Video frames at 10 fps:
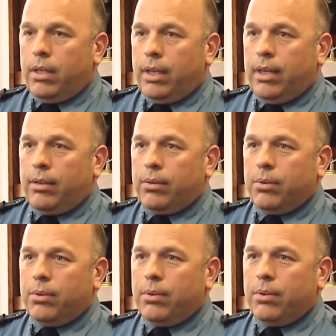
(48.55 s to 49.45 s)

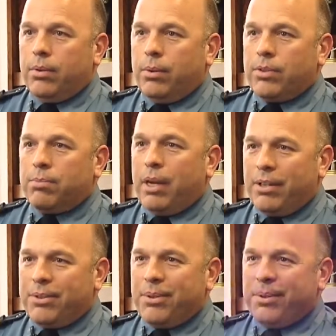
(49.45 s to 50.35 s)
Again, what's
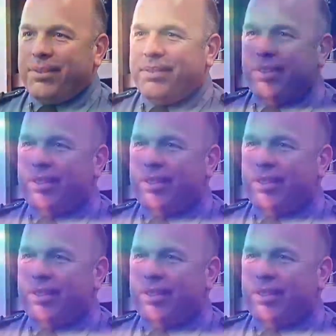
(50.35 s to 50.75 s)
monitored